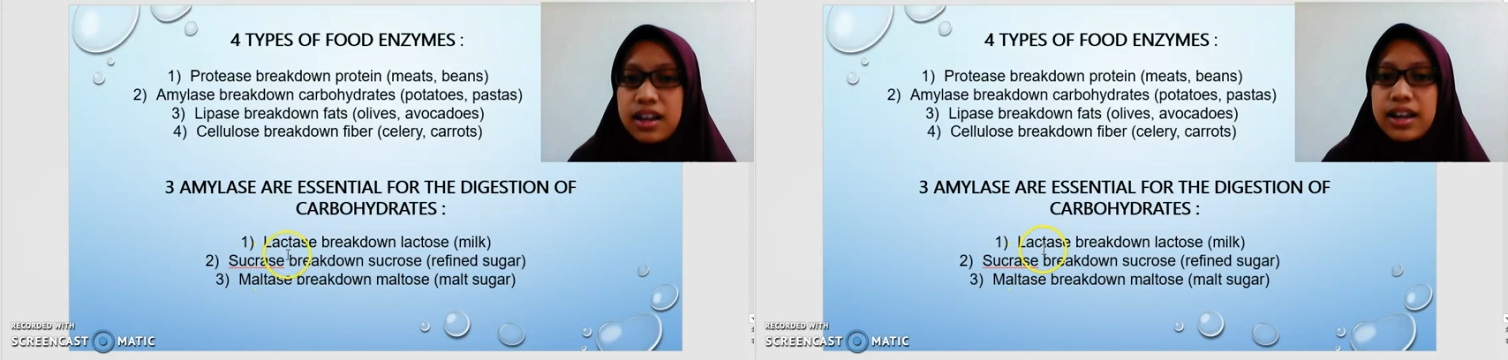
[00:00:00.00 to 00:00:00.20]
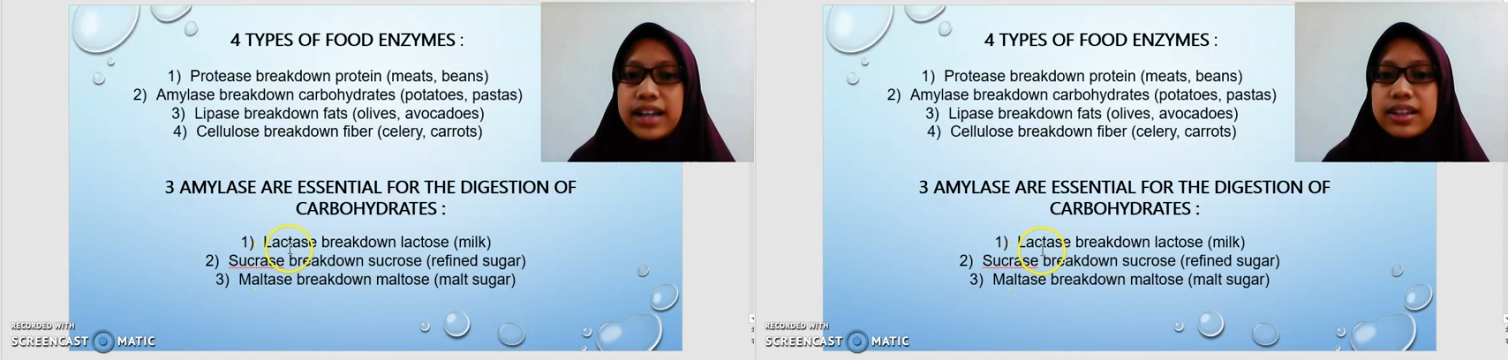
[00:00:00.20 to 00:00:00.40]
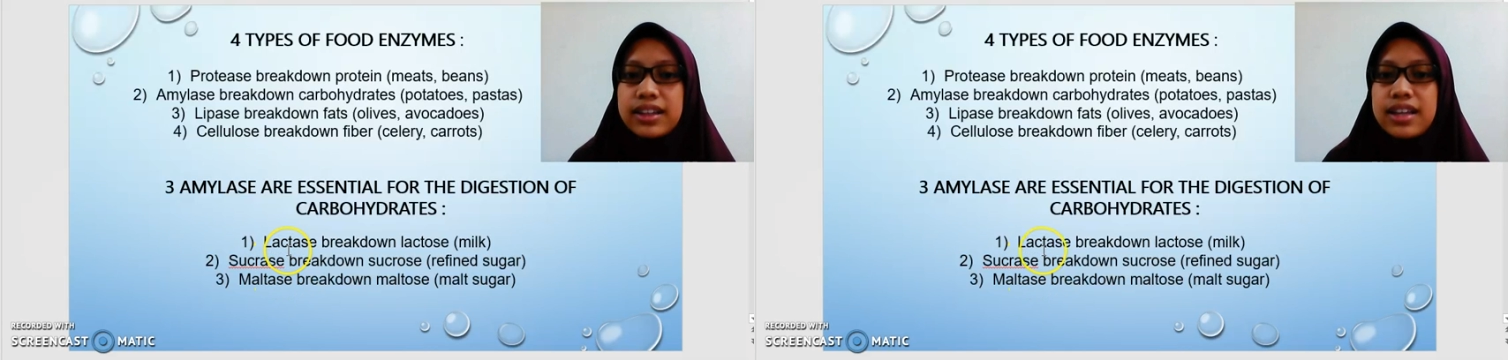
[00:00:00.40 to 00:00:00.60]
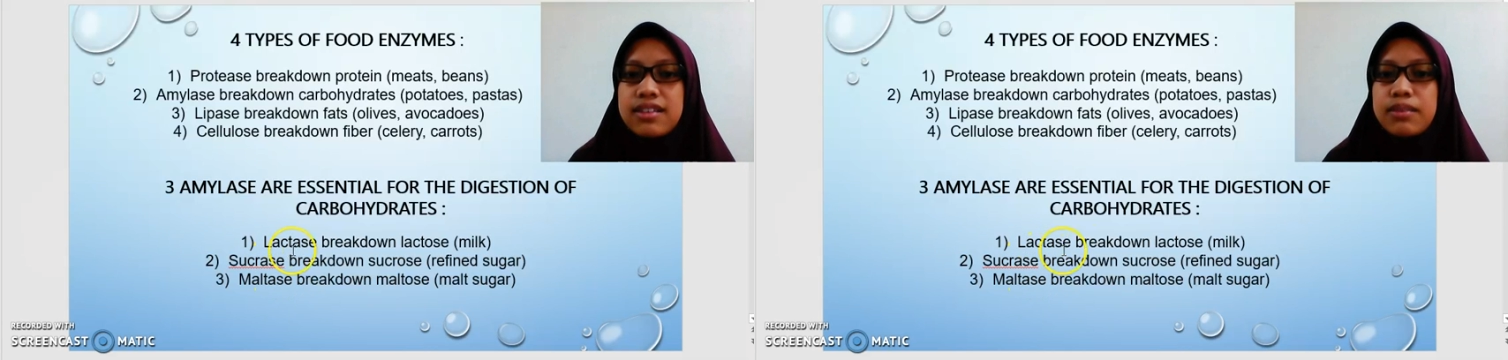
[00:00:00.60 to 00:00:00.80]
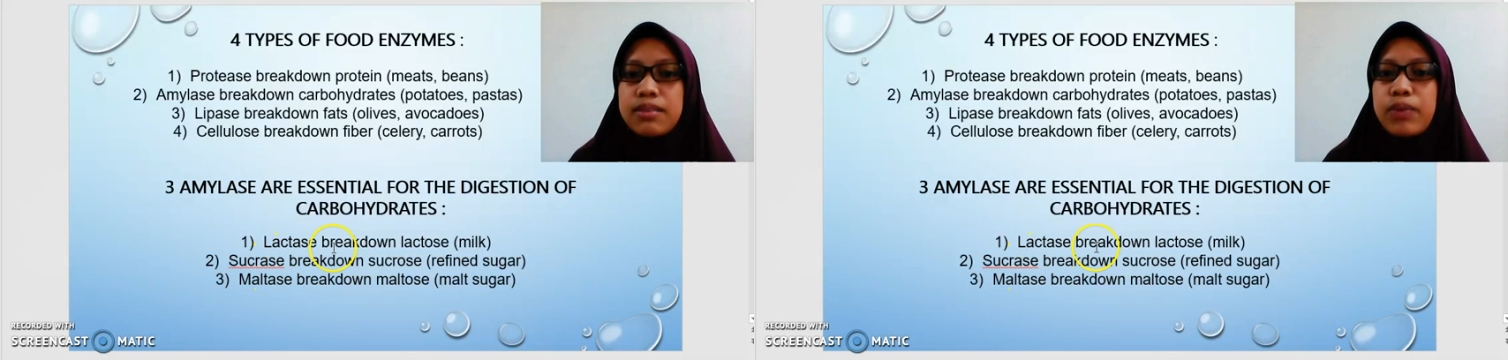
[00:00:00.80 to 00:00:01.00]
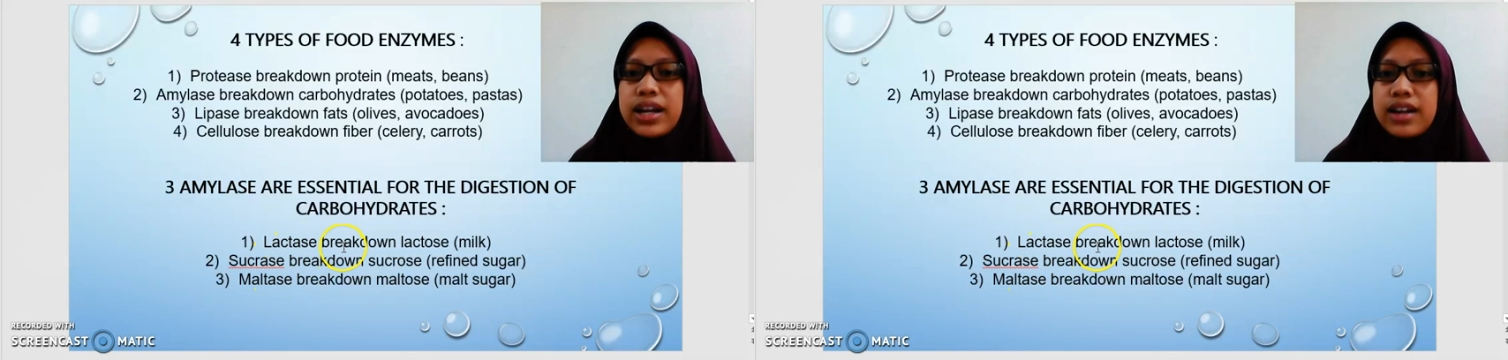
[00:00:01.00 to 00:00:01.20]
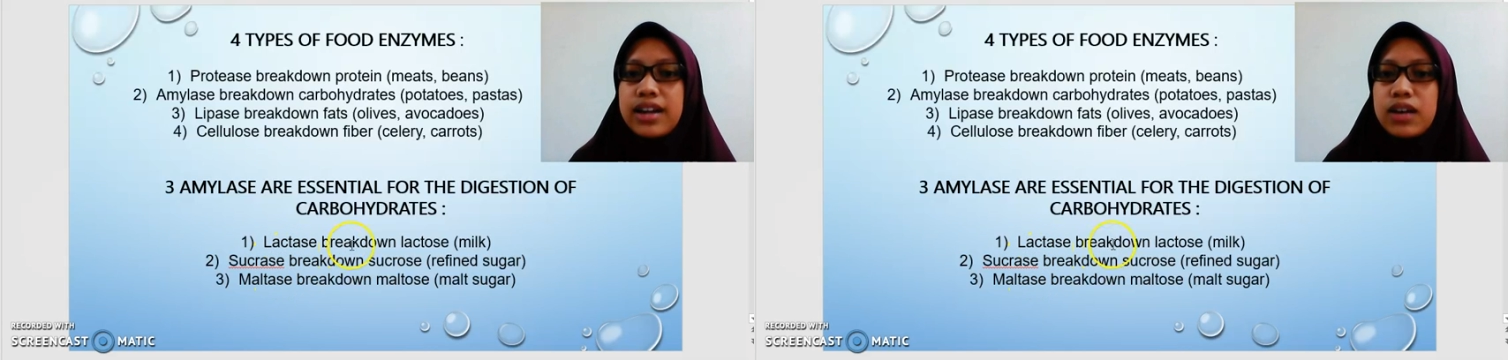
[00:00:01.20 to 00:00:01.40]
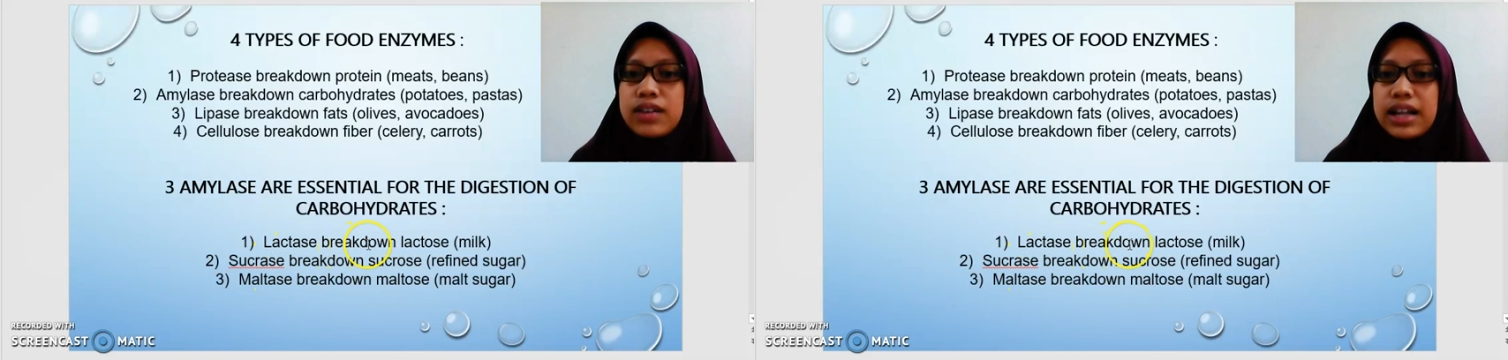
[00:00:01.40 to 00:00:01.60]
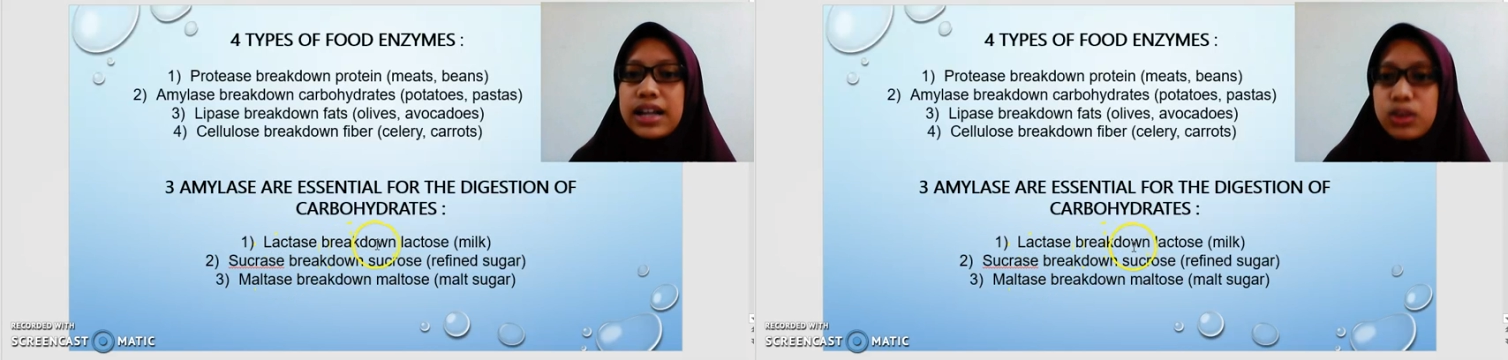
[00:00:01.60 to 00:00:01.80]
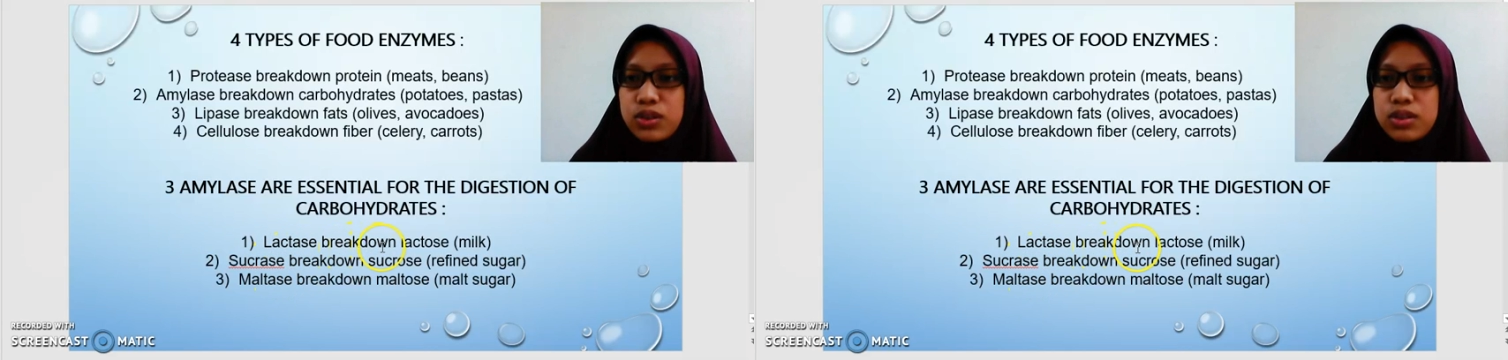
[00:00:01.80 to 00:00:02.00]
Lactase break down
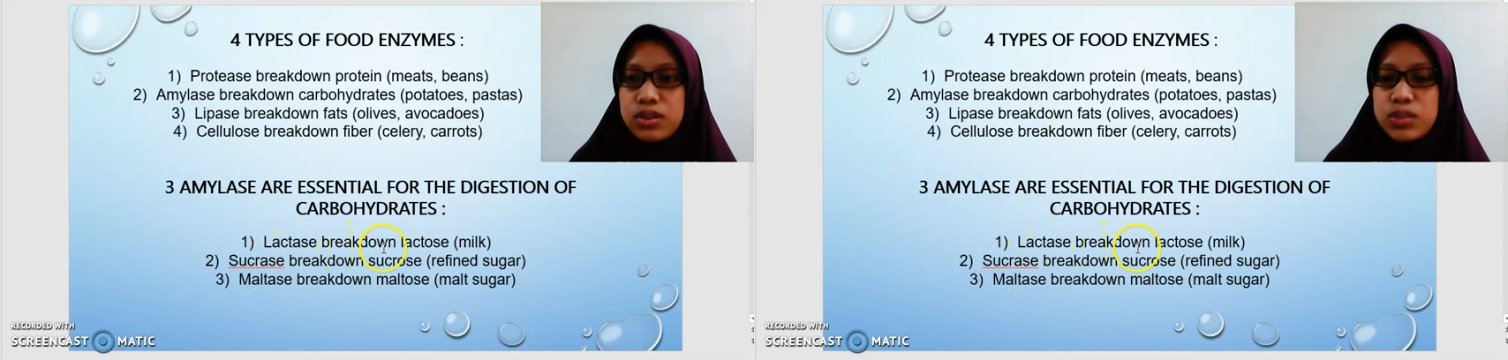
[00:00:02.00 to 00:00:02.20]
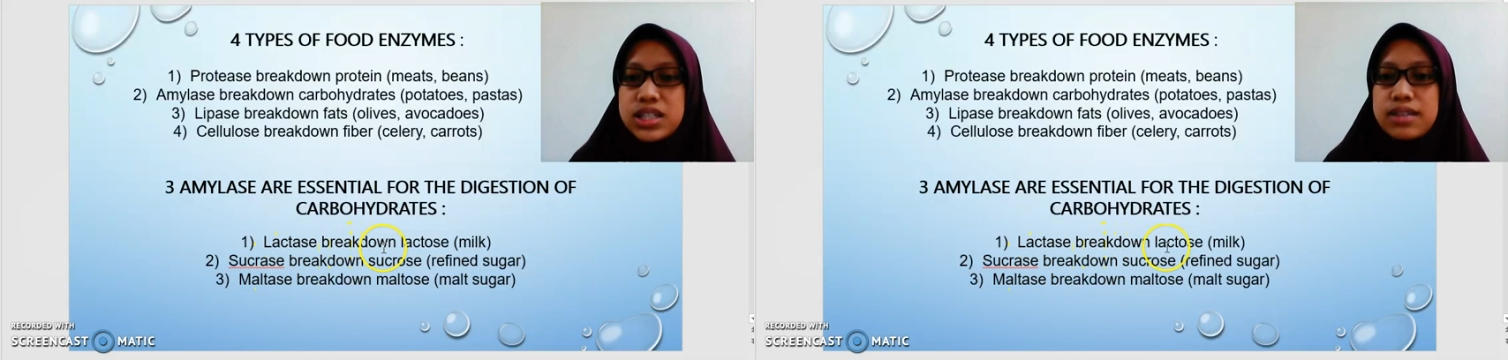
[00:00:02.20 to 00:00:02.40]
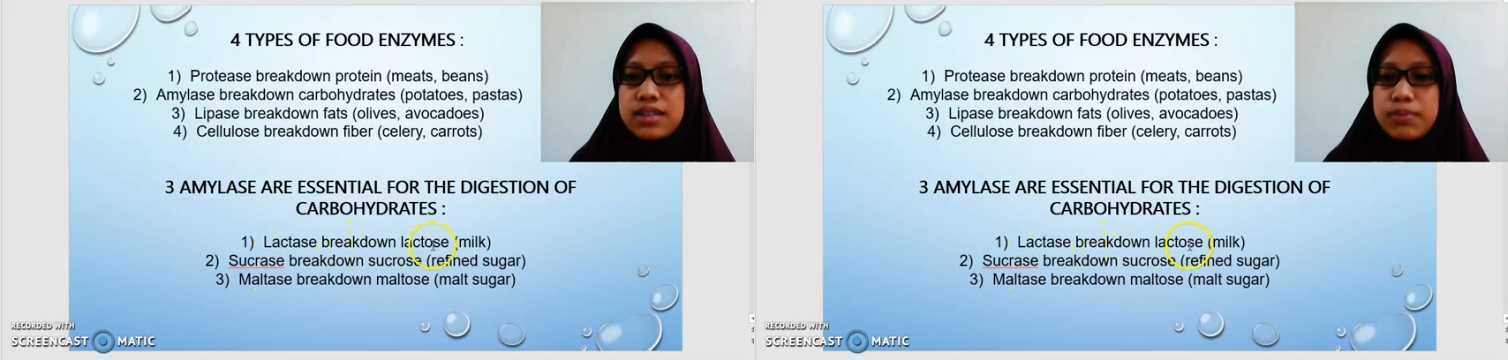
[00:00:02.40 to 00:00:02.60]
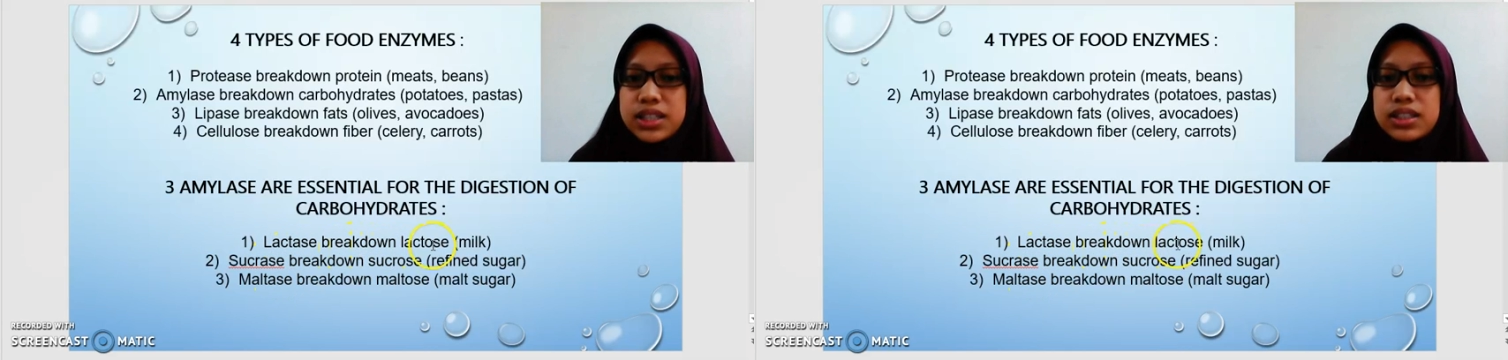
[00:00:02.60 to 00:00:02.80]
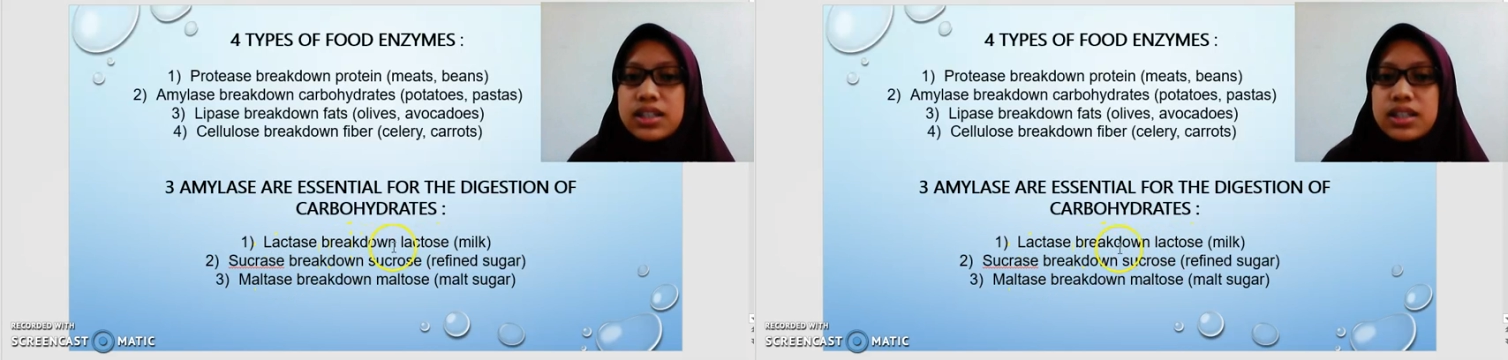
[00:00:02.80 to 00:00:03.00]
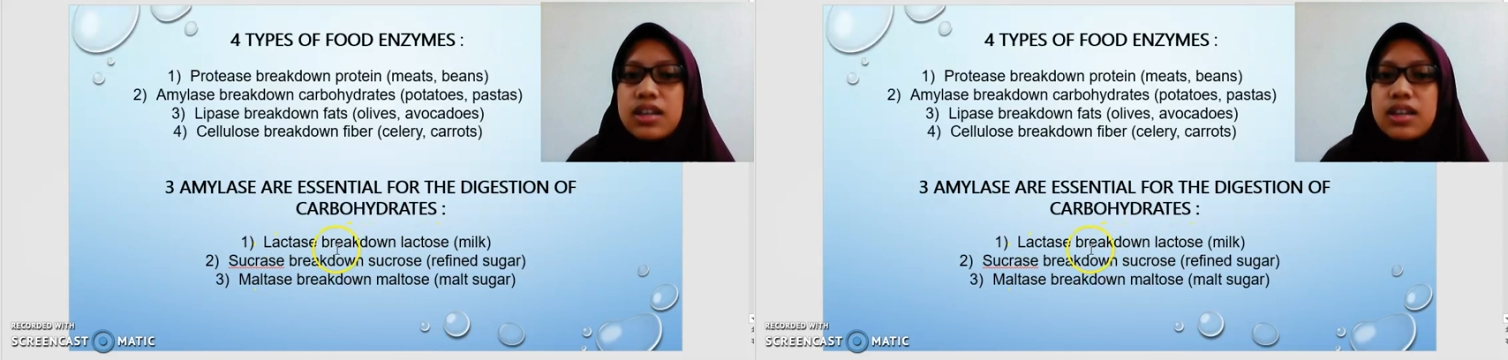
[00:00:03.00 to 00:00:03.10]
lactose, which is milk.